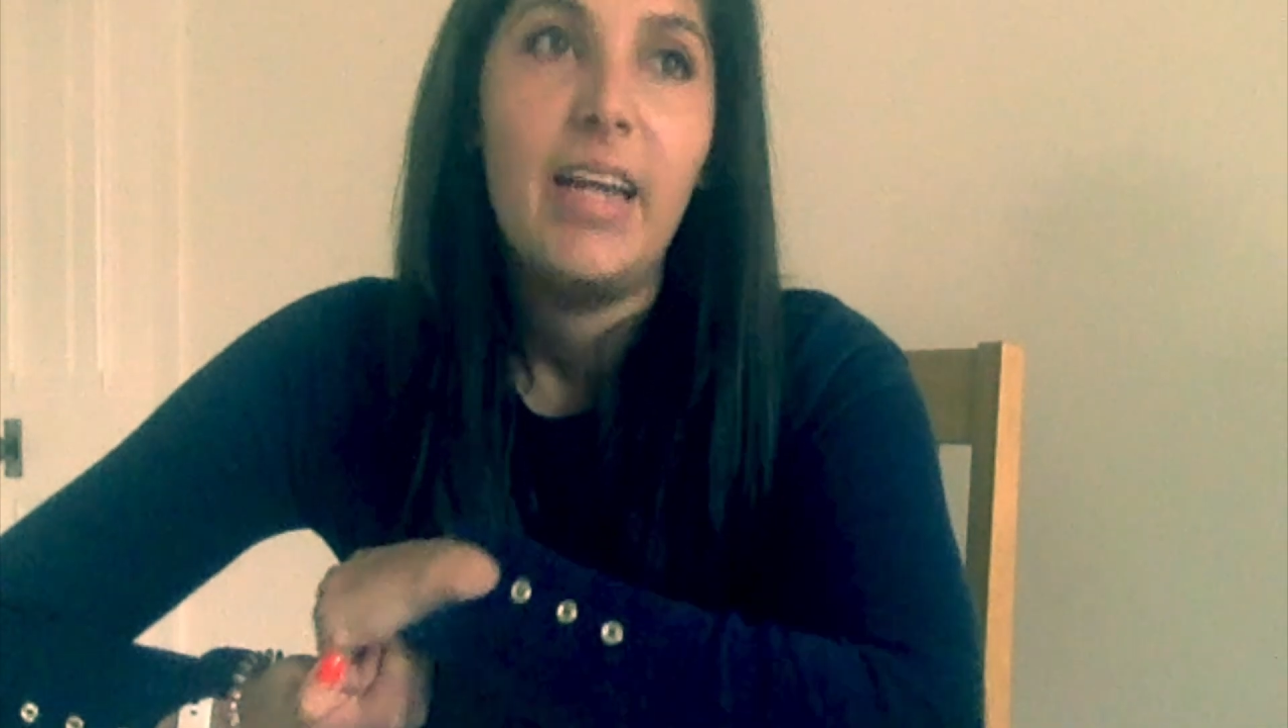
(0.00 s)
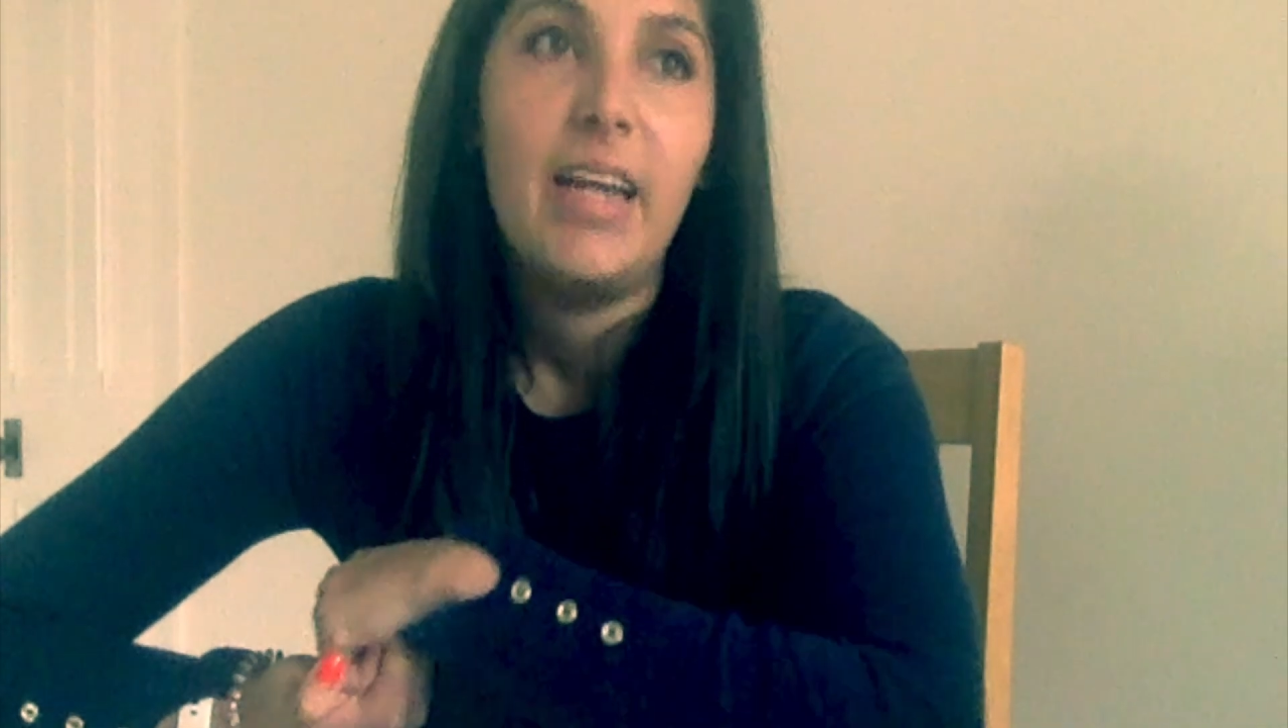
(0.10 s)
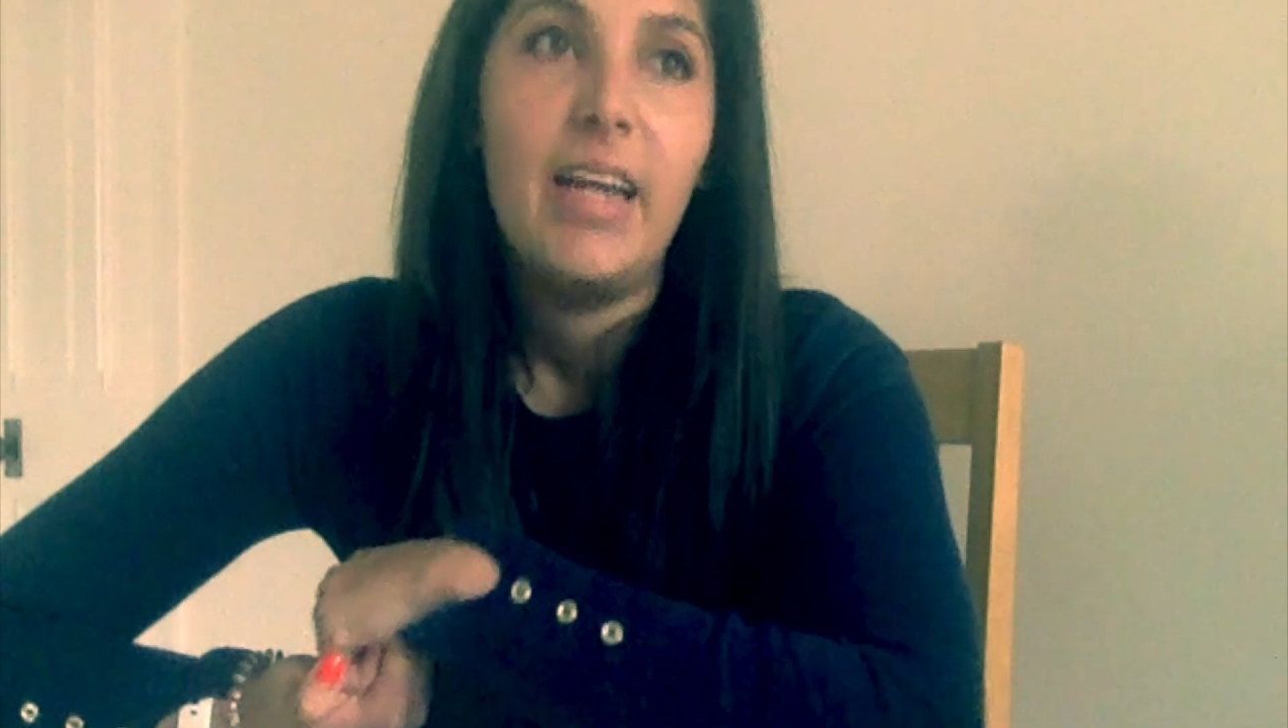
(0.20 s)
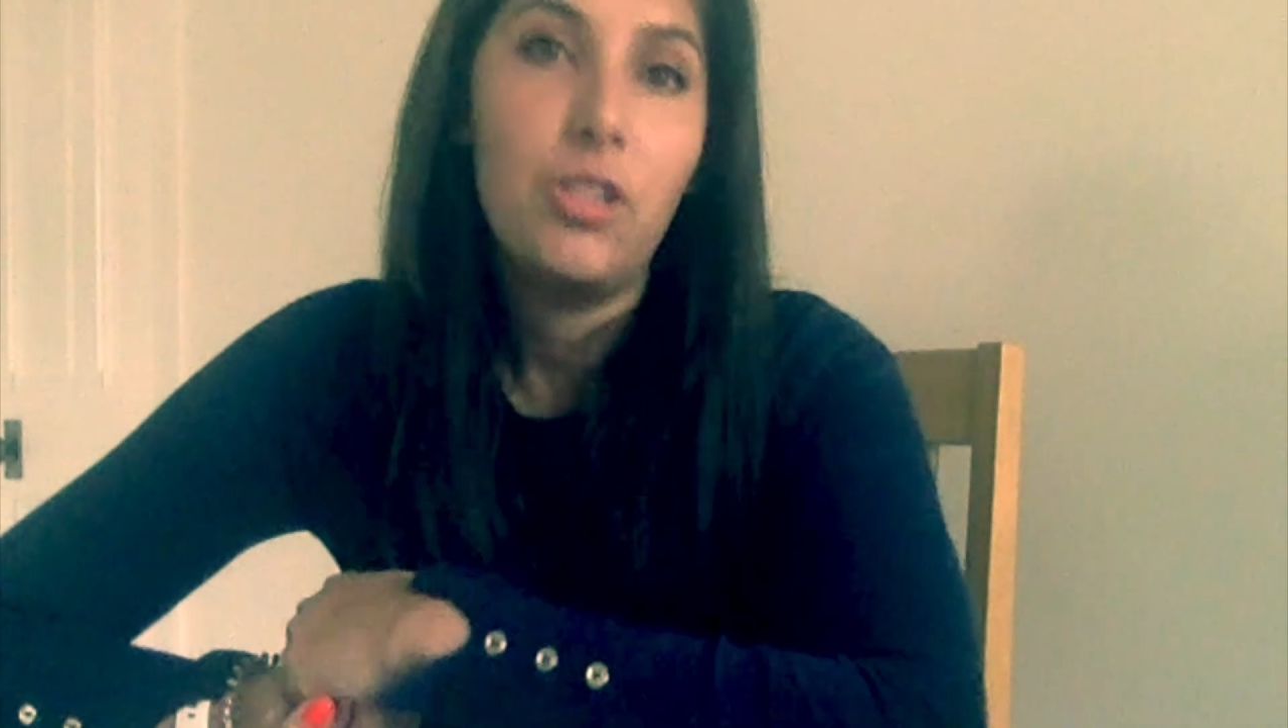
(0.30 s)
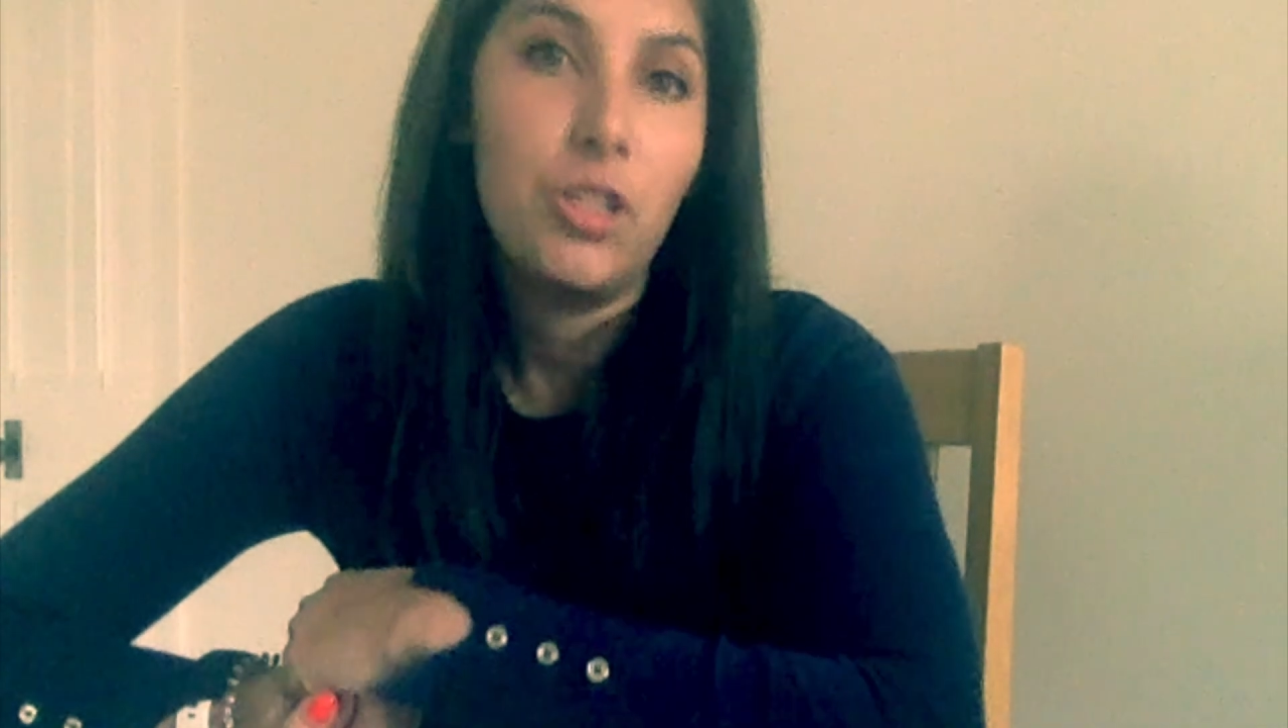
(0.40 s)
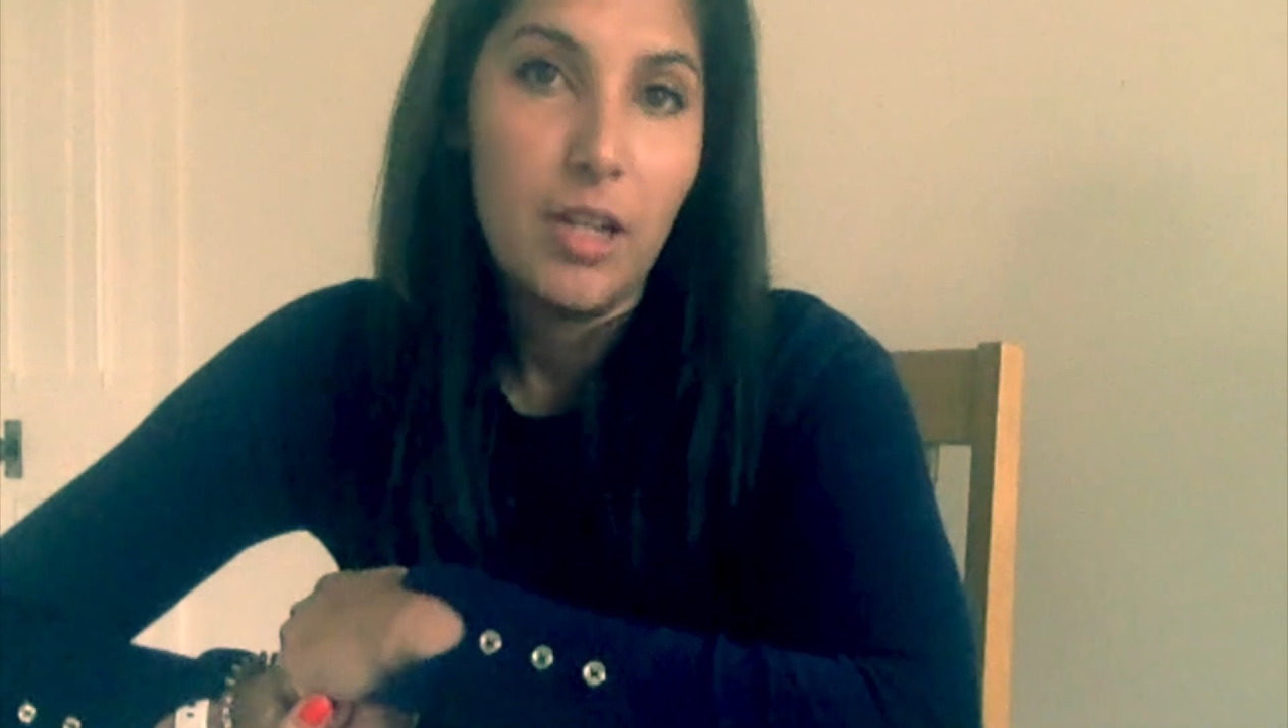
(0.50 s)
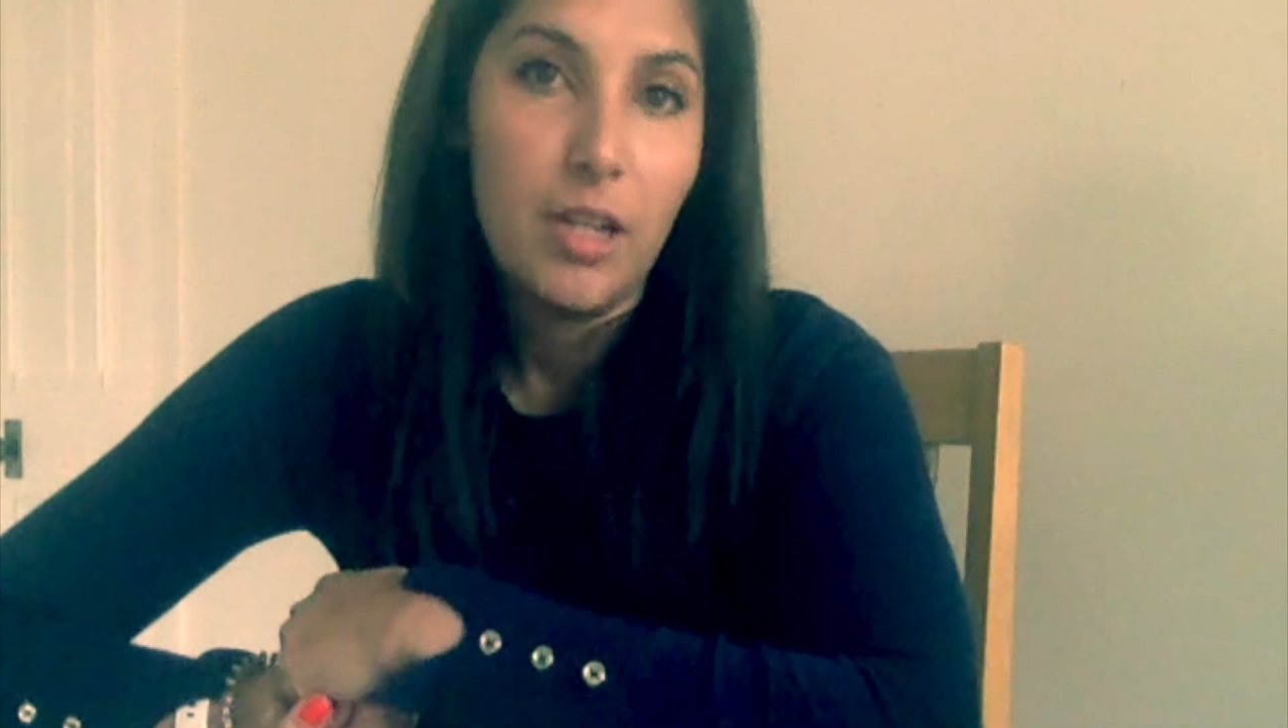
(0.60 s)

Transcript: is just